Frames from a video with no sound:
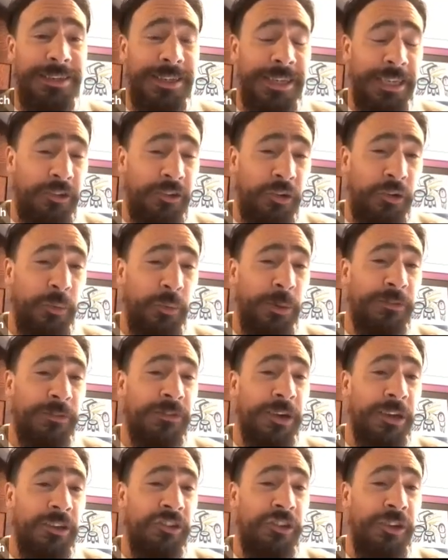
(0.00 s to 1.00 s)
Teachers were
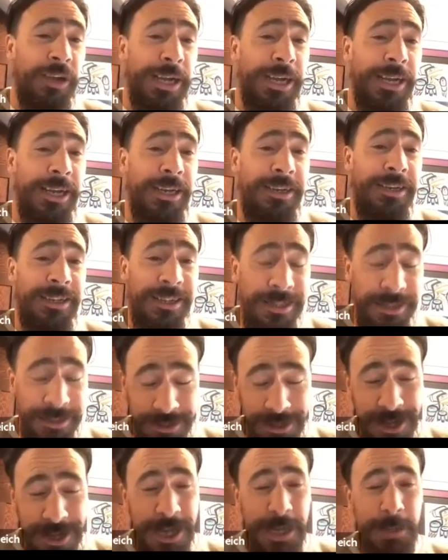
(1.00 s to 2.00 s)
frustrated.
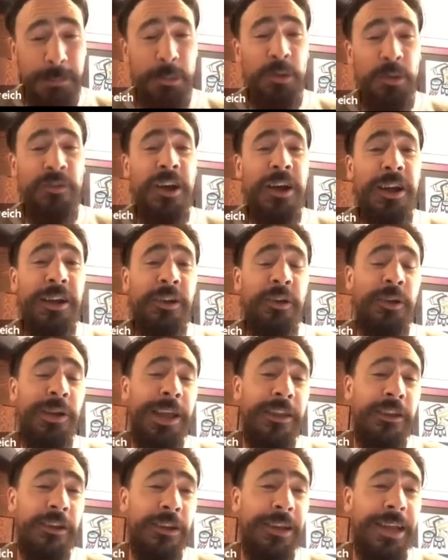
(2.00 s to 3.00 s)
I moved on to
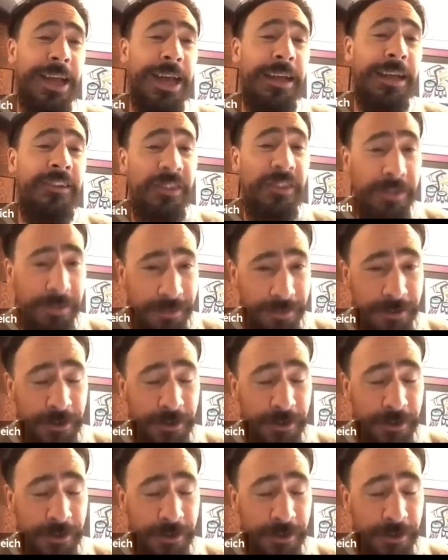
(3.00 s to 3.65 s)
another class.